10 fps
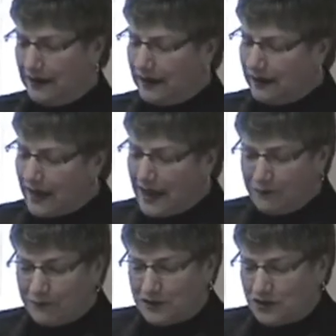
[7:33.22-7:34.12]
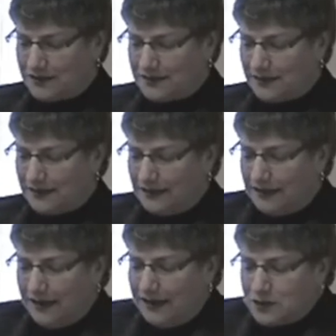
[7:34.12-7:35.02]
And life is just an
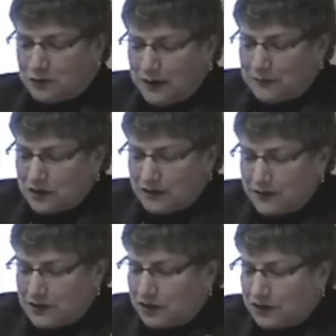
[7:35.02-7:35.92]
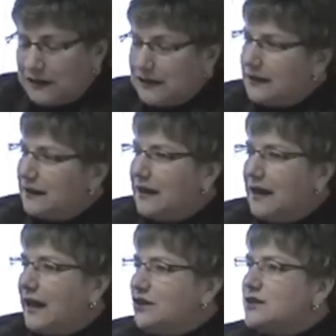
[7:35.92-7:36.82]
interruption of eternity
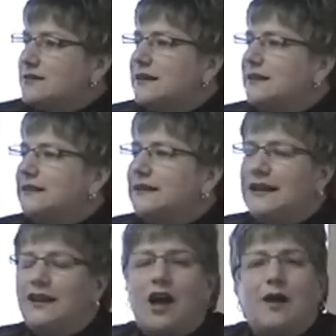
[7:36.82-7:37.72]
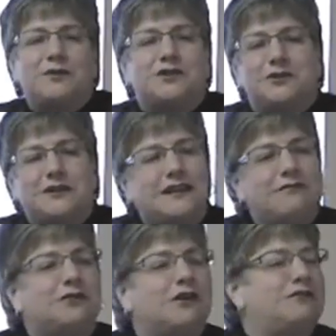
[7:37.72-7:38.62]
and just a little opportunity
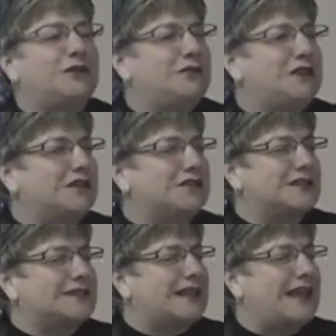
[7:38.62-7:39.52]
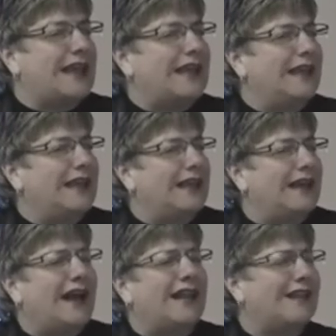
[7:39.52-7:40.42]
for a few years to say,
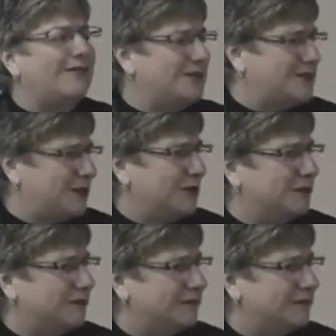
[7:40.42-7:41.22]
I love you too.